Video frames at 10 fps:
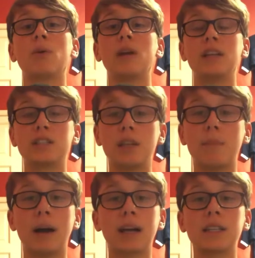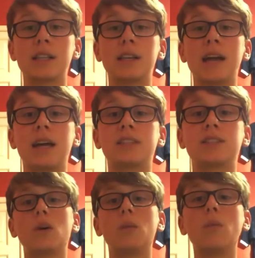it into the back of the
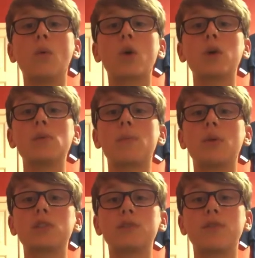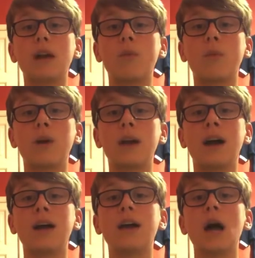net. Morecambe were pushing for that
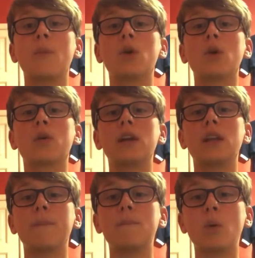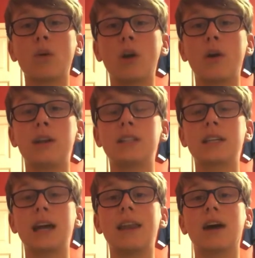winner and were looking the more likely to
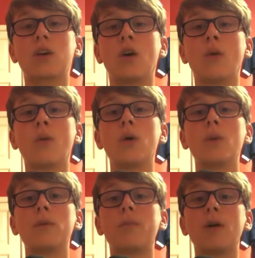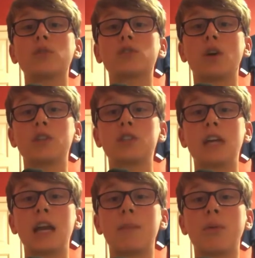get that goal, but both sides
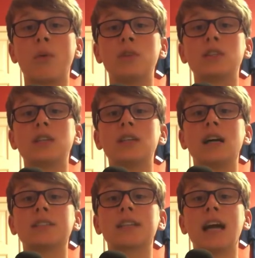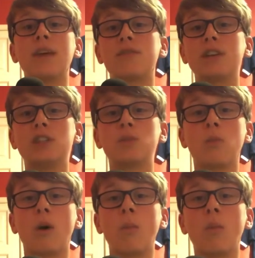shared a point as the game finished
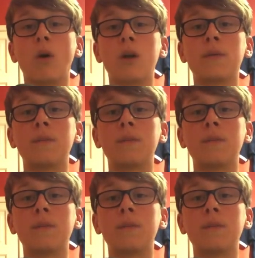1-1.